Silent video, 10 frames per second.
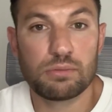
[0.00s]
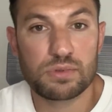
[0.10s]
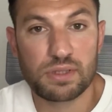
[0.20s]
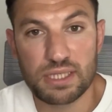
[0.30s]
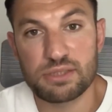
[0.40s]

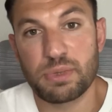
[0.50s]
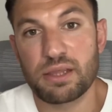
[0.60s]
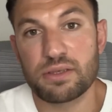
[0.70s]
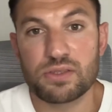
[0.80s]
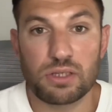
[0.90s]
these
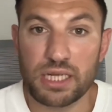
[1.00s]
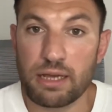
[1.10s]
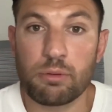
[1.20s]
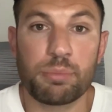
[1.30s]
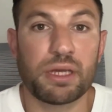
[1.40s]
methods are now
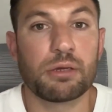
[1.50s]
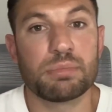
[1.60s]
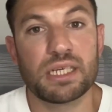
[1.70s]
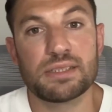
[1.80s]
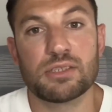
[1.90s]
a bit
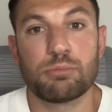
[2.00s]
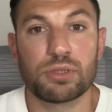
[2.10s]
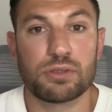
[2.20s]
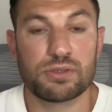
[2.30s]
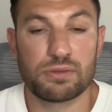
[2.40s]
updated
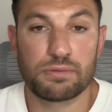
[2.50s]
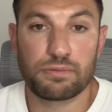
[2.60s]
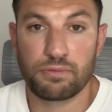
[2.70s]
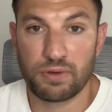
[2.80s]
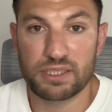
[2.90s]
because of
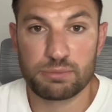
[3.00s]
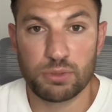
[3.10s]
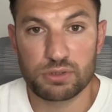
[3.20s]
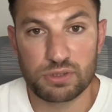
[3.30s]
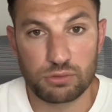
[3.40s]

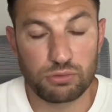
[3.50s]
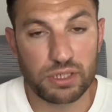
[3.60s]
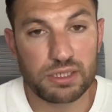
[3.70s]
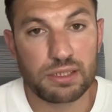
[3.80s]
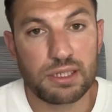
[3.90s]
Flexbox and Grid.